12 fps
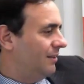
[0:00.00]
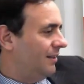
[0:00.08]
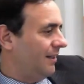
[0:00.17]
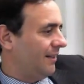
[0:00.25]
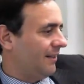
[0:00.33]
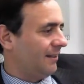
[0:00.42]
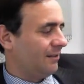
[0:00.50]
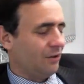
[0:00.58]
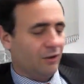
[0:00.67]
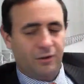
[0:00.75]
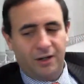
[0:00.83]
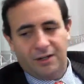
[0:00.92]
I think I'd
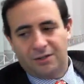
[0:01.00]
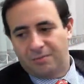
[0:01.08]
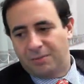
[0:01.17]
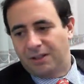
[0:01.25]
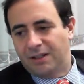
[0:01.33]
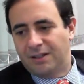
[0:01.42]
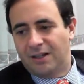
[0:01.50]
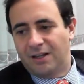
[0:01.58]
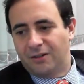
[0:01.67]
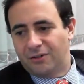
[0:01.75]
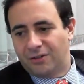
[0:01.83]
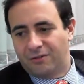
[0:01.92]
go raise $1 billion
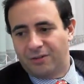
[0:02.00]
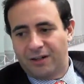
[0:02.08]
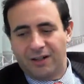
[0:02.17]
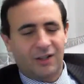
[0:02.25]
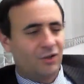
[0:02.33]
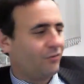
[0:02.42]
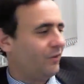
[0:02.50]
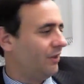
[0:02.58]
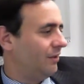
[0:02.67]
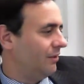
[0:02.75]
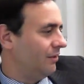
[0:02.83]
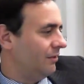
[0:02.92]
and run a hedge
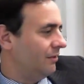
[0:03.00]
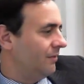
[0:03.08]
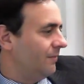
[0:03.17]
fund and